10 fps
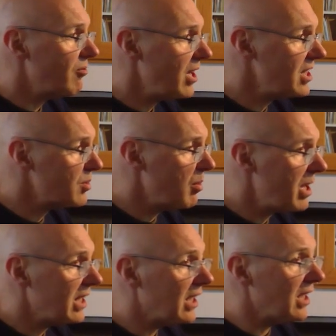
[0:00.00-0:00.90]
friends were
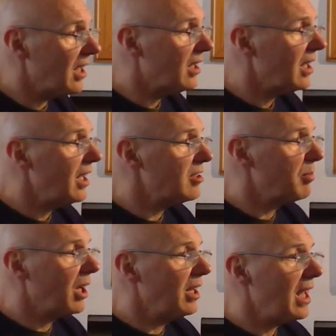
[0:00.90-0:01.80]
many. End of
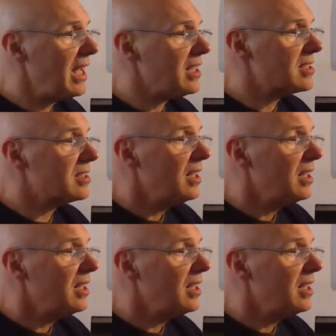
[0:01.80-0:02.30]
bar 8.